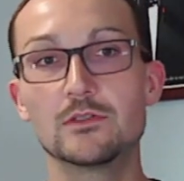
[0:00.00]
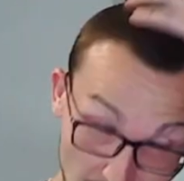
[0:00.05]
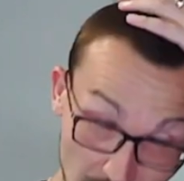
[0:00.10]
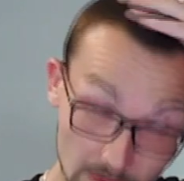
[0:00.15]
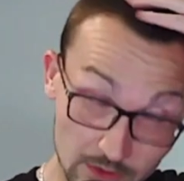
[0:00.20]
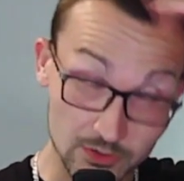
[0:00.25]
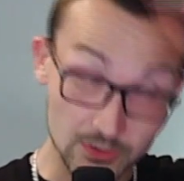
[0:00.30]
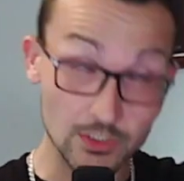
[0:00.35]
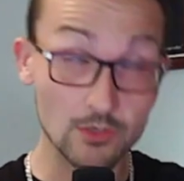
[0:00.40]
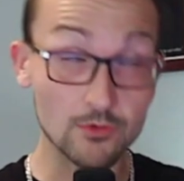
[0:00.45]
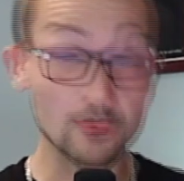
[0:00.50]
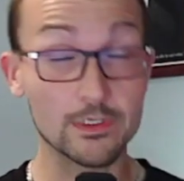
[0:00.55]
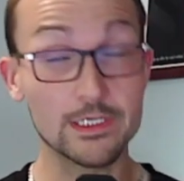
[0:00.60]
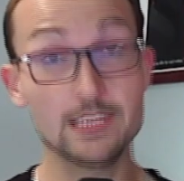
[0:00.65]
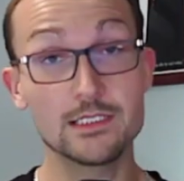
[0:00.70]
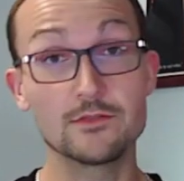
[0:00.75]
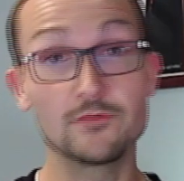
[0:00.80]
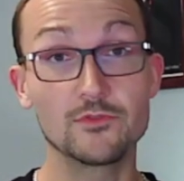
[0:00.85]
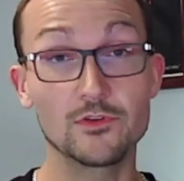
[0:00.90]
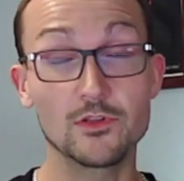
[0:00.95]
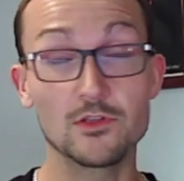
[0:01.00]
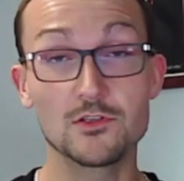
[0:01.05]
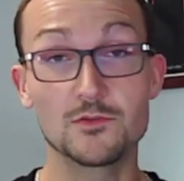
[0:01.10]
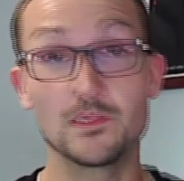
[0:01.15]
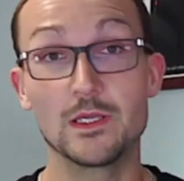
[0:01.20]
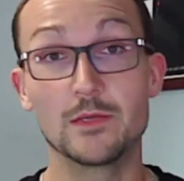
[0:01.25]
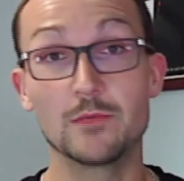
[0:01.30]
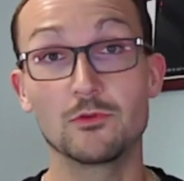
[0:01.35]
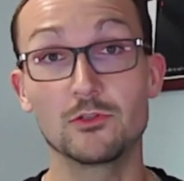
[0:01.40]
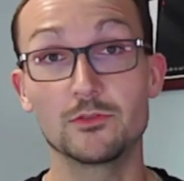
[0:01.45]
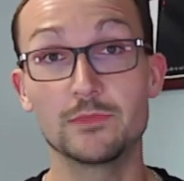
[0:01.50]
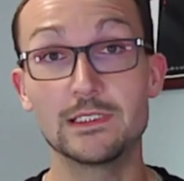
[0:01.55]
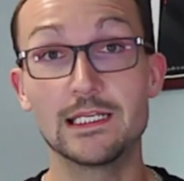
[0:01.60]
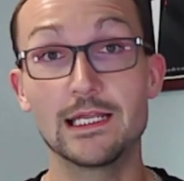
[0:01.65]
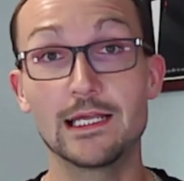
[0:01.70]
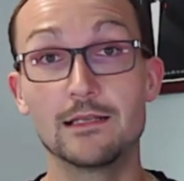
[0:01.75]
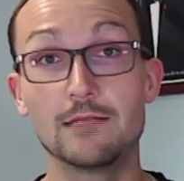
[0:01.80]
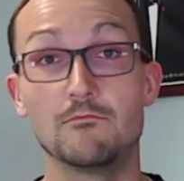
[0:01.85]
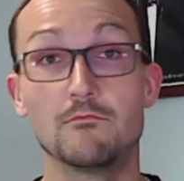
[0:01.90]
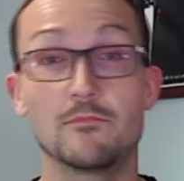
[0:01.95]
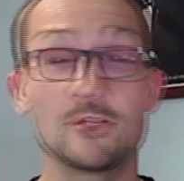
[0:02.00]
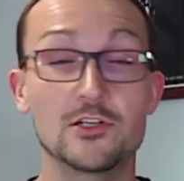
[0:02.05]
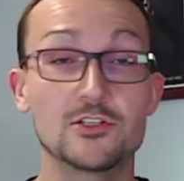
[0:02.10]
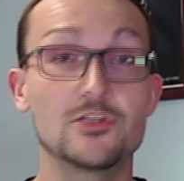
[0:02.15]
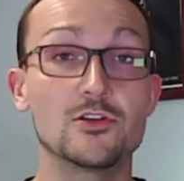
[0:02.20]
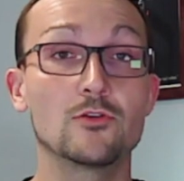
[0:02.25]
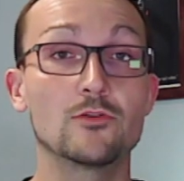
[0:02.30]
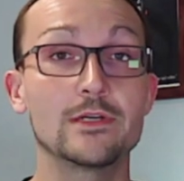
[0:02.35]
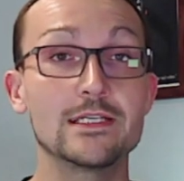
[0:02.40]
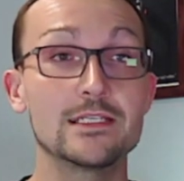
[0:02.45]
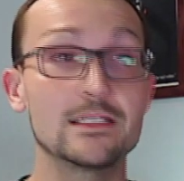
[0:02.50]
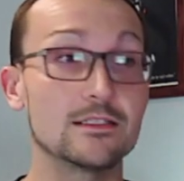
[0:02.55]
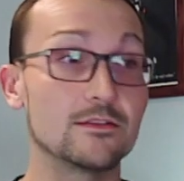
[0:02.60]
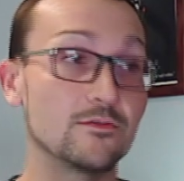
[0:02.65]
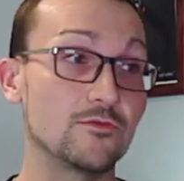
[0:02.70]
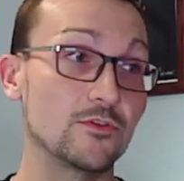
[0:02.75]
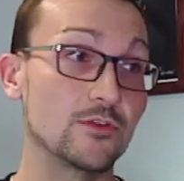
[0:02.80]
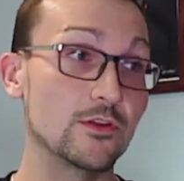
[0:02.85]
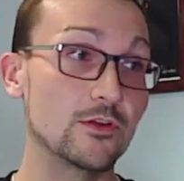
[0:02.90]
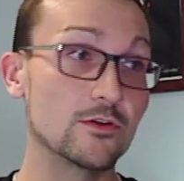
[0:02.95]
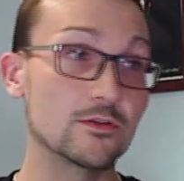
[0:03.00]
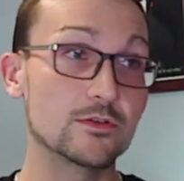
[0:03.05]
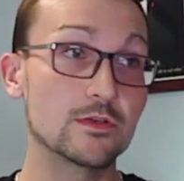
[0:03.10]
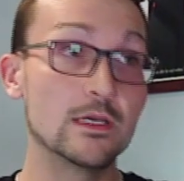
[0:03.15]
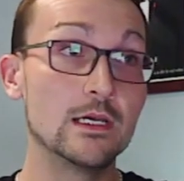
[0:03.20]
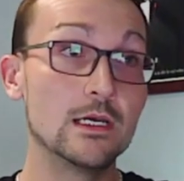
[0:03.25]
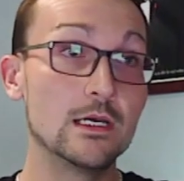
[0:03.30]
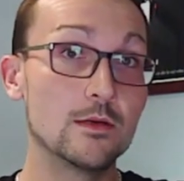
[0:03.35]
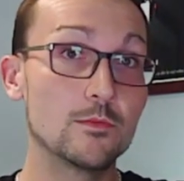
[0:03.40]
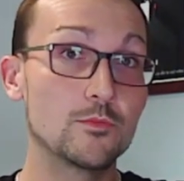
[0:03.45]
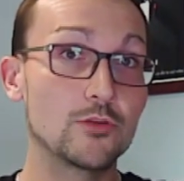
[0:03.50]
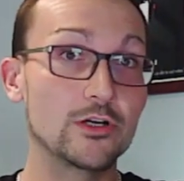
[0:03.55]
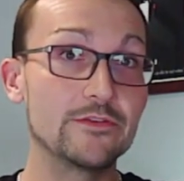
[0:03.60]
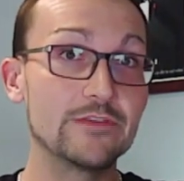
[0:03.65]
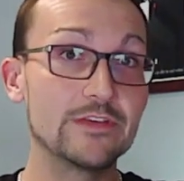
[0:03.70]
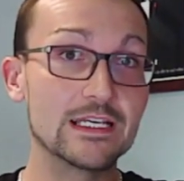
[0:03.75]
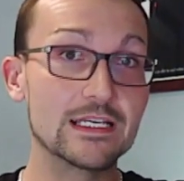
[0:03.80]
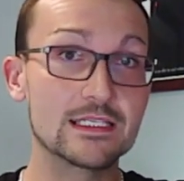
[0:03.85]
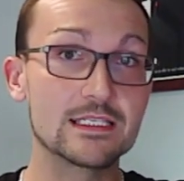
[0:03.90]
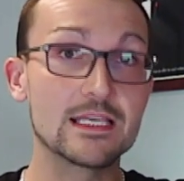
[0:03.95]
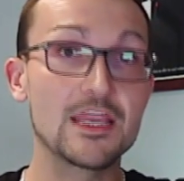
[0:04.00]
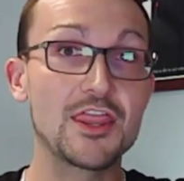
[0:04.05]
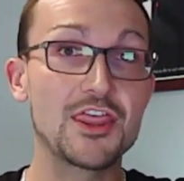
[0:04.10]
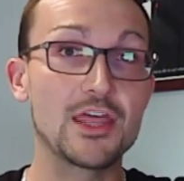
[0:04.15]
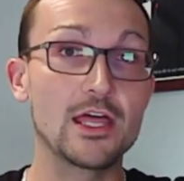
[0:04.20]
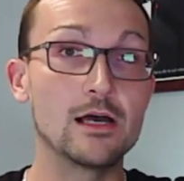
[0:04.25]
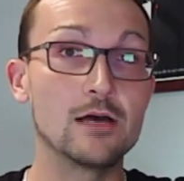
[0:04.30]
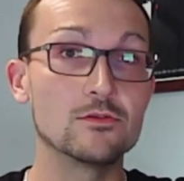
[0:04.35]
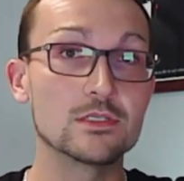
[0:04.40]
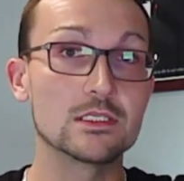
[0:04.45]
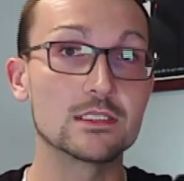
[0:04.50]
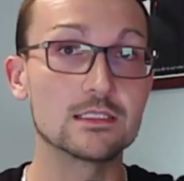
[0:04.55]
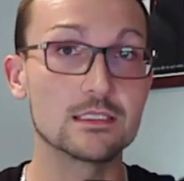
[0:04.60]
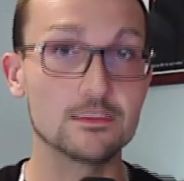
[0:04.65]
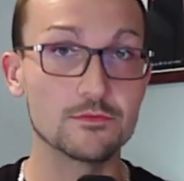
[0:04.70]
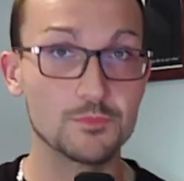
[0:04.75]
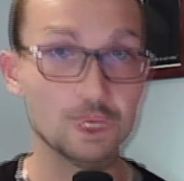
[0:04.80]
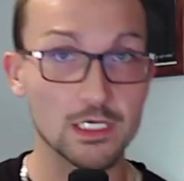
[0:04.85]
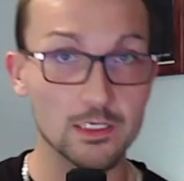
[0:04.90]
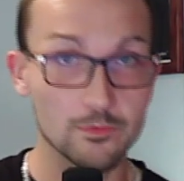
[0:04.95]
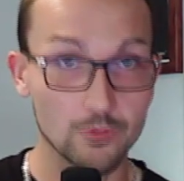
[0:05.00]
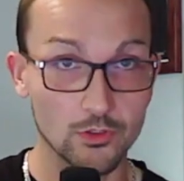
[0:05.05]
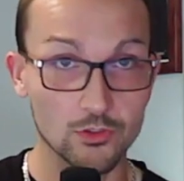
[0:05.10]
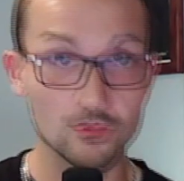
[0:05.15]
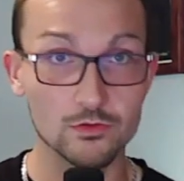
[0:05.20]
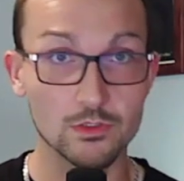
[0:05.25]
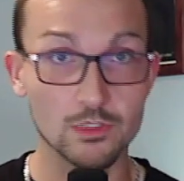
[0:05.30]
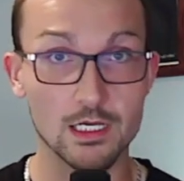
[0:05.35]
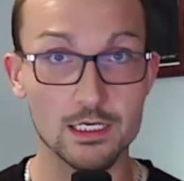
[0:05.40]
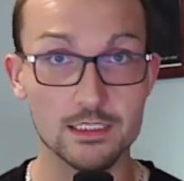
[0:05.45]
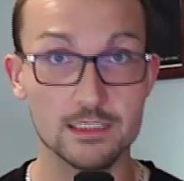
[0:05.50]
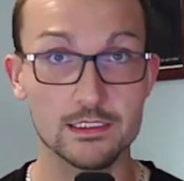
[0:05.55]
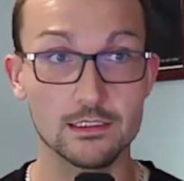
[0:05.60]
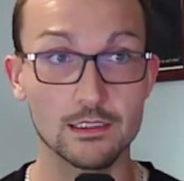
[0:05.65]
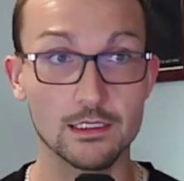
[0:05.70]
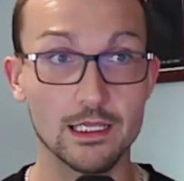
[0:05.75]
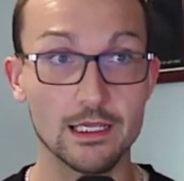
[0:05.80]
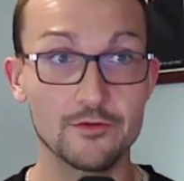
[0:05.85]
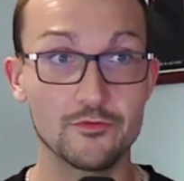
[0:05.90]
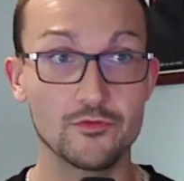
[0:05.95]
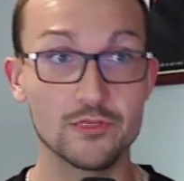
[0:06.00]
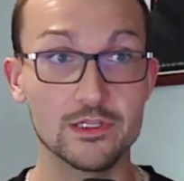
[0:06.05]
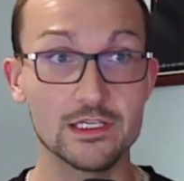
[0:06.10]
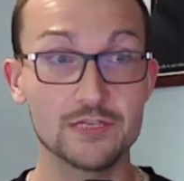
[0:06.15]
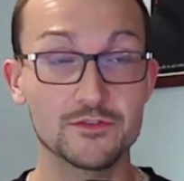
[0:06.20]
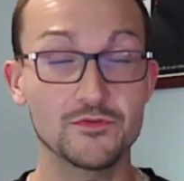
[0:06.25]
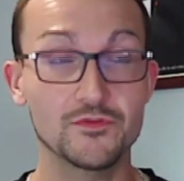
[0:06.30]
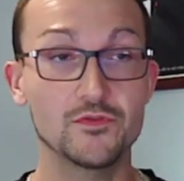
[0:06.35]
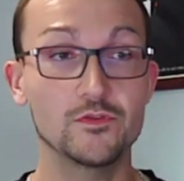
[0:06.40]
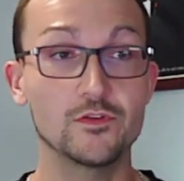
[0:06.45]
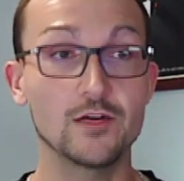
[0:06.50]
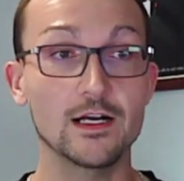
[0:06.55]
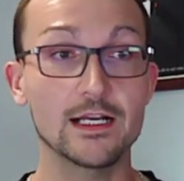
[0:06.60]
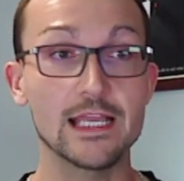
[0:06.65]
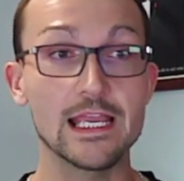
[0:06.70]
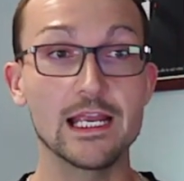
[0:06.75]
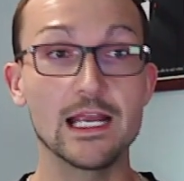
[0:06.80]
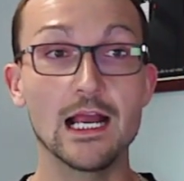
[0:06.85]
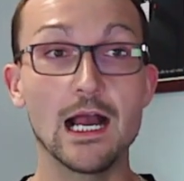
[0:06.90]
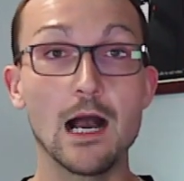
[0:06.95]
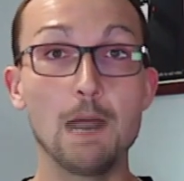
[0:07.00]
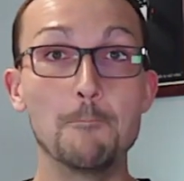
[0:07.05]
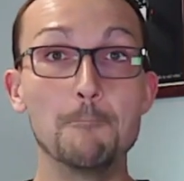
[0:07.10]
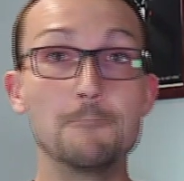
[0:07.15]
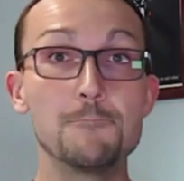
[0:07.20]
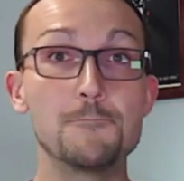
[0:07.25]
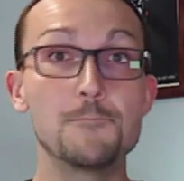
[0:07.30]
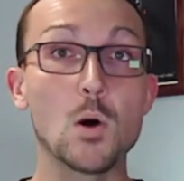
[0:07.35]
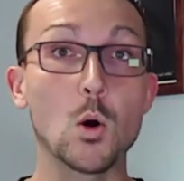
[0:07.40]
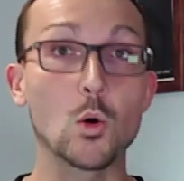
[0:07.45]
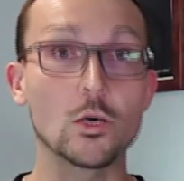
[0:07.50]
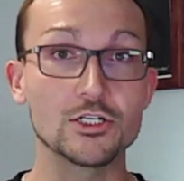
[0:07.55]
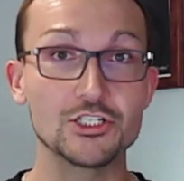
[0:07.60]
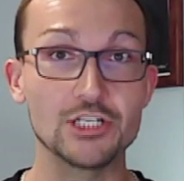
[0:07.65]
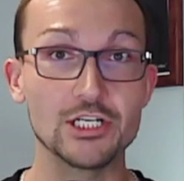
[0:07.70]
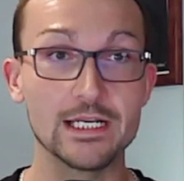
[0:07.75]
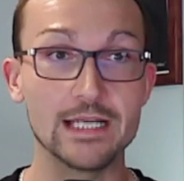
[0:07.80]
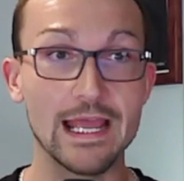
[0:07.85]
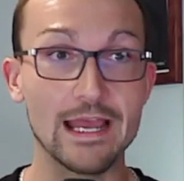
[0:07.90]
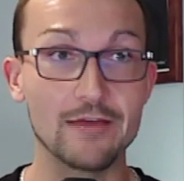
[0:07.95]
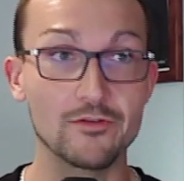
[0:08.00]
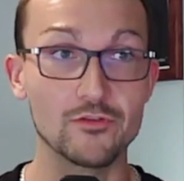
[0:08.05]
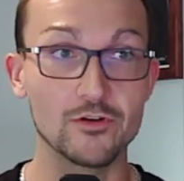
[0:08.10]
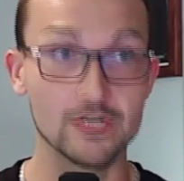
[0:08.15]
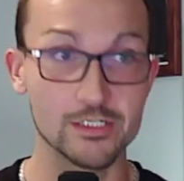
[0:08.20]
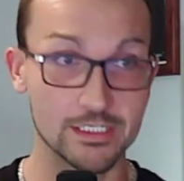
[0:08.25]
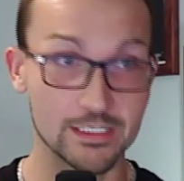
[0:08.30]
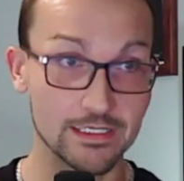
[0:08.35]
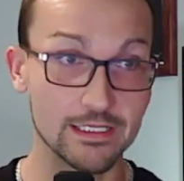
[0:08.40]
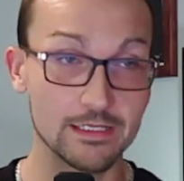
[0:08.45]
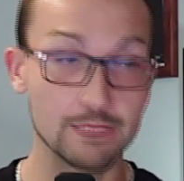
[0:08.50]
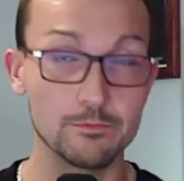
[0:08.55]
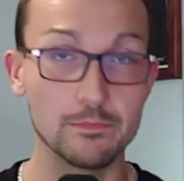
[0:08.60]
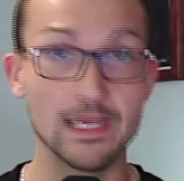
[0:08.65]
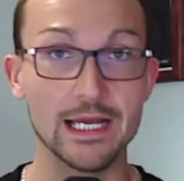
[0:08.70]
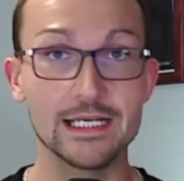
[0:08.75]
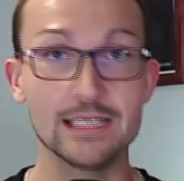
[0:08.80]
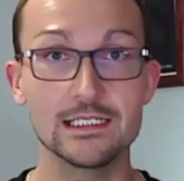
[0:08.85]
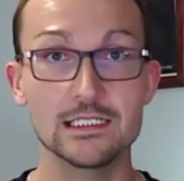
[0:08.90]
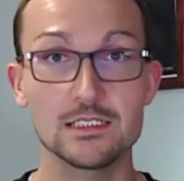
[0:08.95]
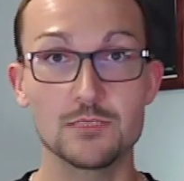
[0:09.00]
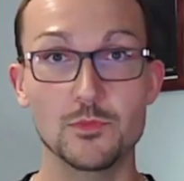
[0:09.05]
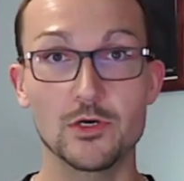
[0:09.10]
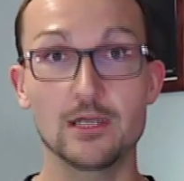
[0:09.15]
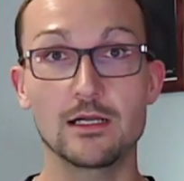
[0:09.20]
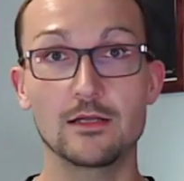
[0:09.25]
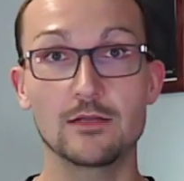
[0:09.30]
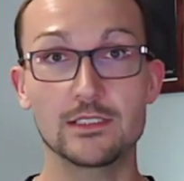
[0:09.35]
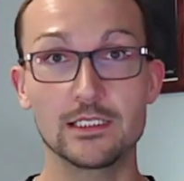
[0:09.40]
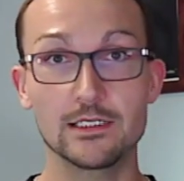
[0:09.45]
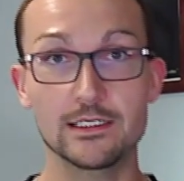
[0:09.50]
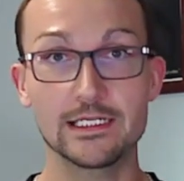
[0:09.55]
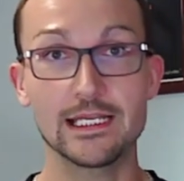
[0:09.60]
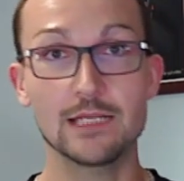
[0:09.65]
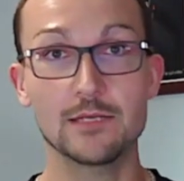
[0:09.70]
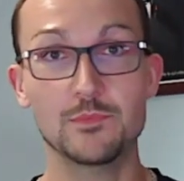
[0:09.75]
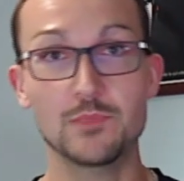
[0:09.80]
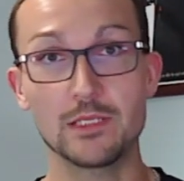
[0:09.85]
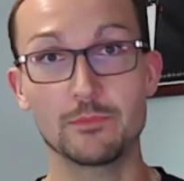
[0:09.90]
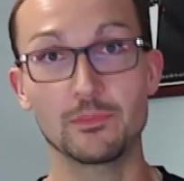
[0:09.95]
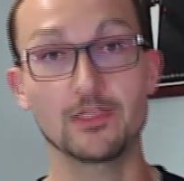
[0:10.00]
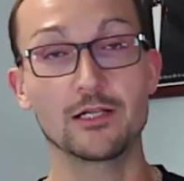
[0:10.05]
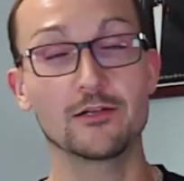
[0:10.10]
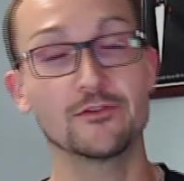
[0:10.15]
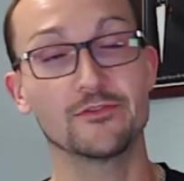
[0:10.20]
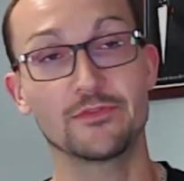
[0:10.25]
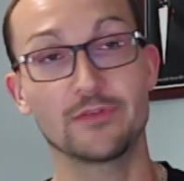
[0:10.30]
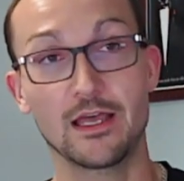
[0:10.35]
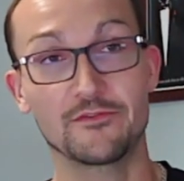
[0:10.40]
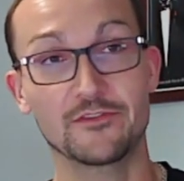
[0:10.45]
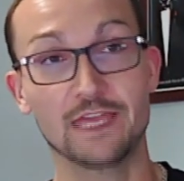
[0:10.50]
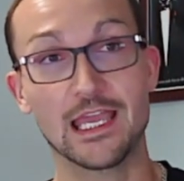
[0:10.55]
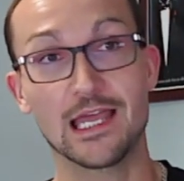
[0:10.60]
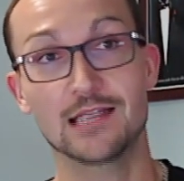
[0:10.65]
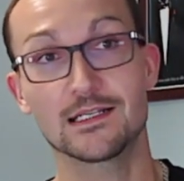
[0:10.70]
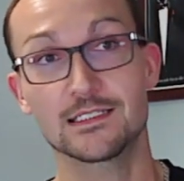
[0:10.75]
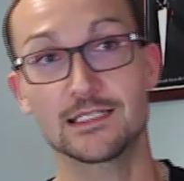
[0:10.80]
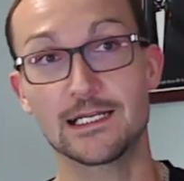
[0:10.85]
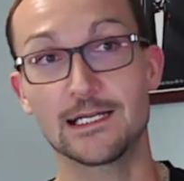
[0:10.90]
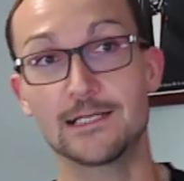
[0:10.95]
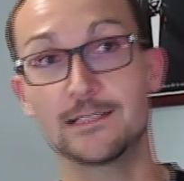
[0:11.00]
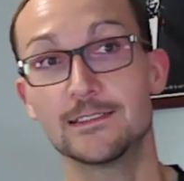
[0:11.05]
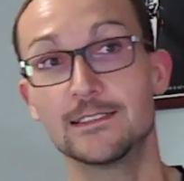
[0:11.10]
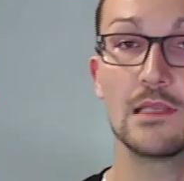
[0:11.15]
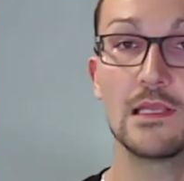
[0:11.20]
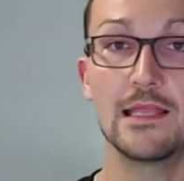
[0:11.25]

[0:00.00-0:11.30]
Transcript: There's no reason for those people to be dead. There's no reason for those previous thousands of people who lost their life for this fucking abortion effort that Biden has put out there to get people out of Afghanistan.